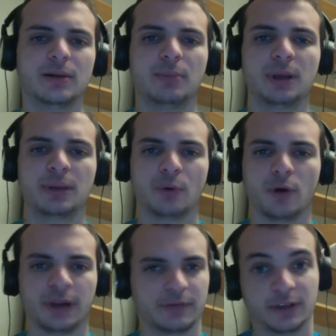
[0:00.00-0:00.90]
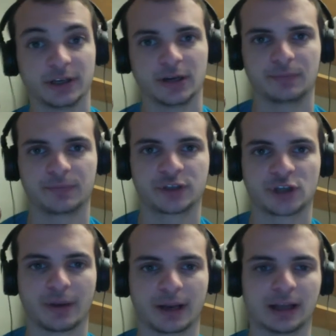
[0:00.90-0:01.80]
big boy of the
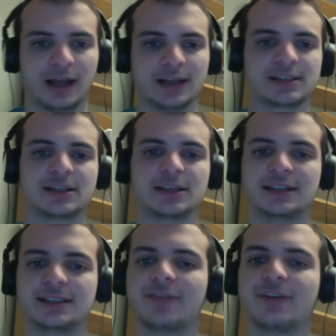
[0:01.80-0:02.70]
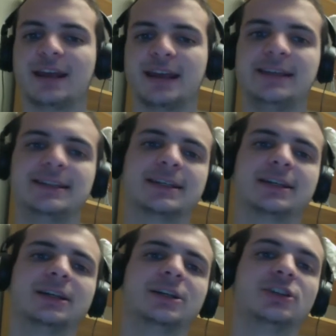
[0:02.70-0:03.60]
Shaman class, the 7/8
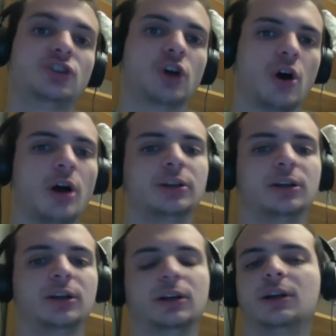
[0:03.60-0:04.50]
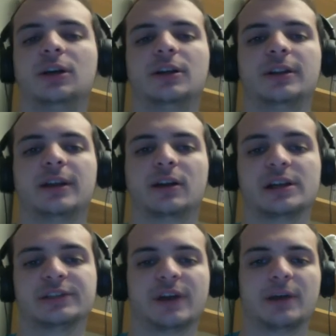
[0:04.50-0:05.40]
Taunter that
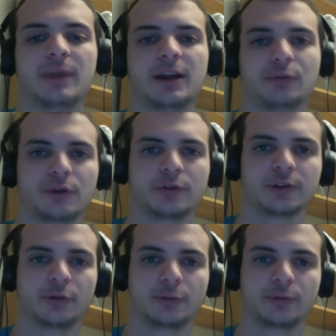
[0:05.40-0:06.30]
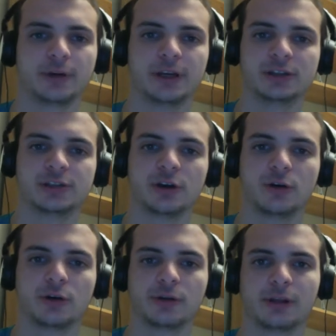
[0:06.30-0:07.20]
costs 5 mana with Overload 3.
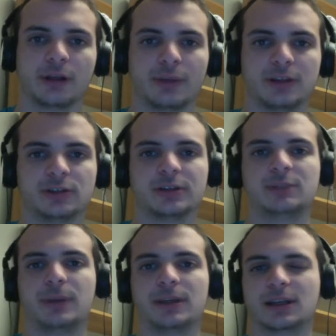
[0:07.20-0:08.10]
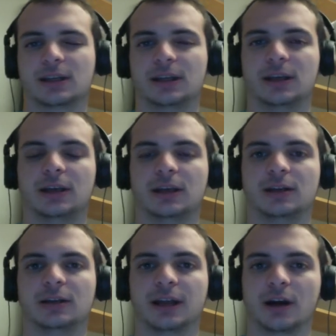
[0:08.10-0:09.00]
So Earth Elemental is basically
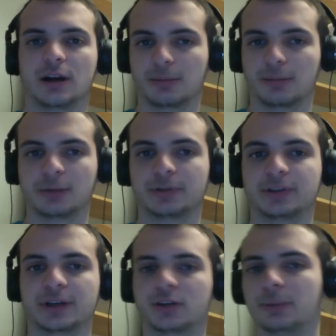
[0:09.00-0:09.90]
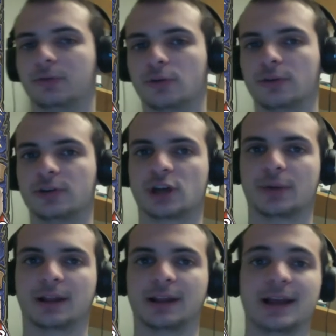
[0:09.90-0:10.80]
like Ironbark Protector, but for the
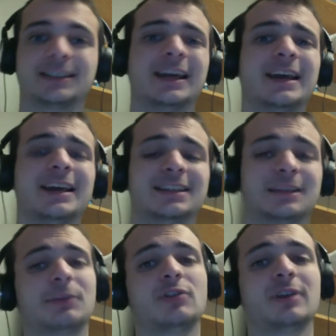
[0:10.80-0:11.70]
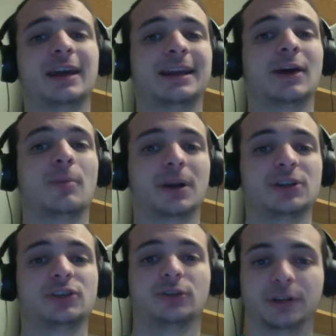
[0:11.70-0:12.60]
Shaman class, except that you can get it out
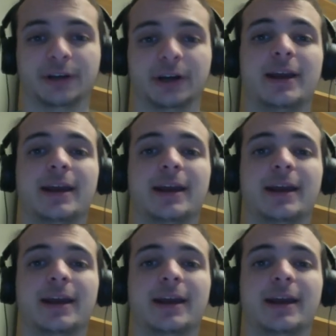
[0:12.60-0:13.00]
much earlier.